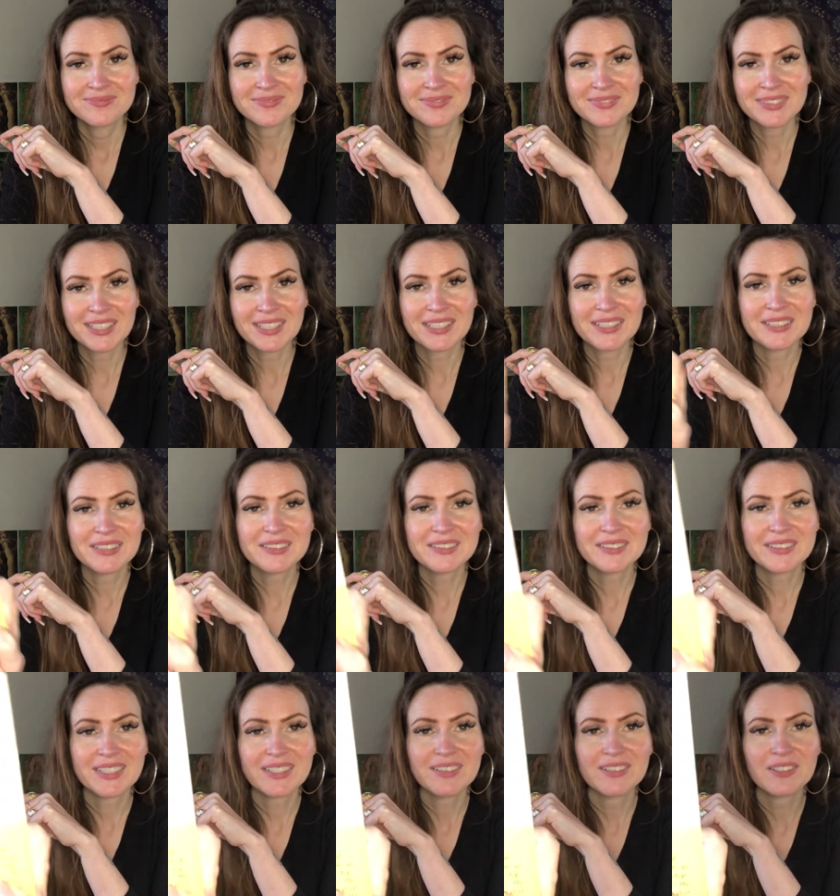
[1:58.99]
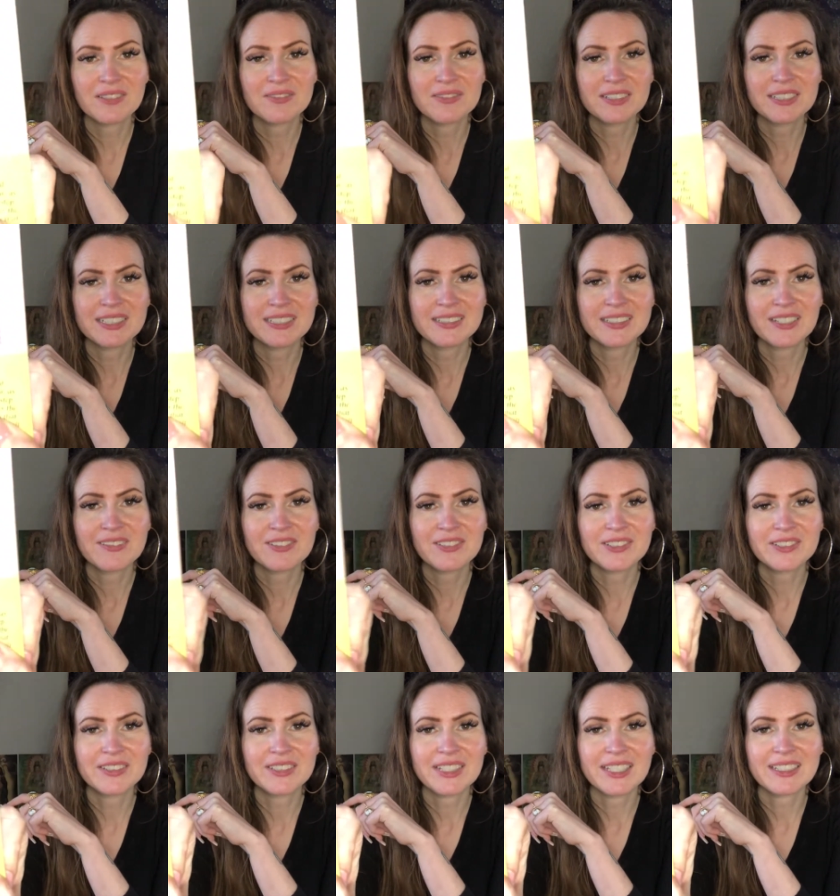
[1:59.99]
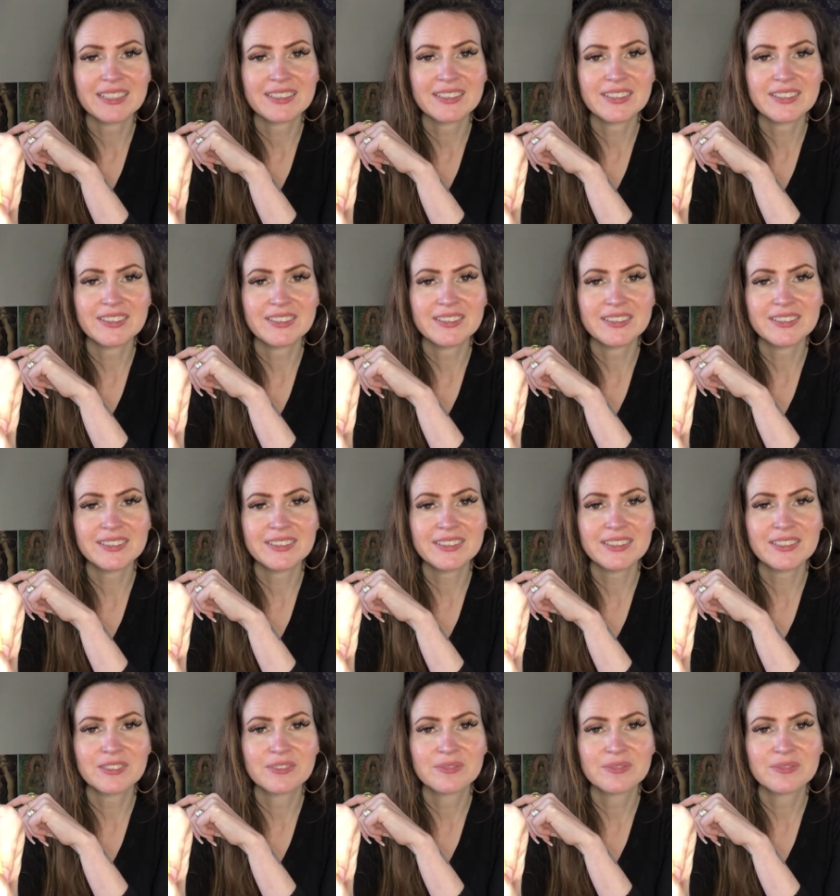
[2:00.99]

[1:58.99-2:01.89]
Okay, how lovely. Have a look at that card.